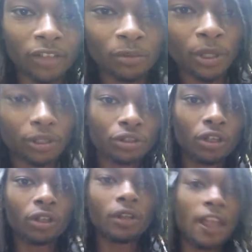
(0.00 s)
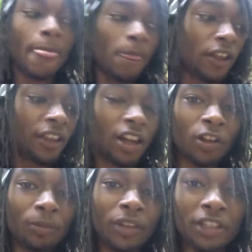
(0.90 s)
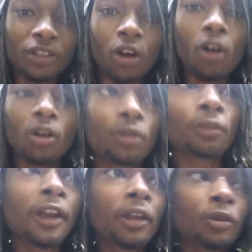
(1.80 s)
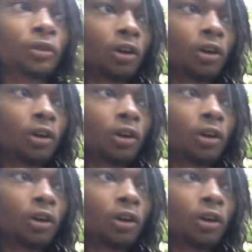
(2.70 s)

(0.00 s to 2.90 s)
of a better term, that's all around.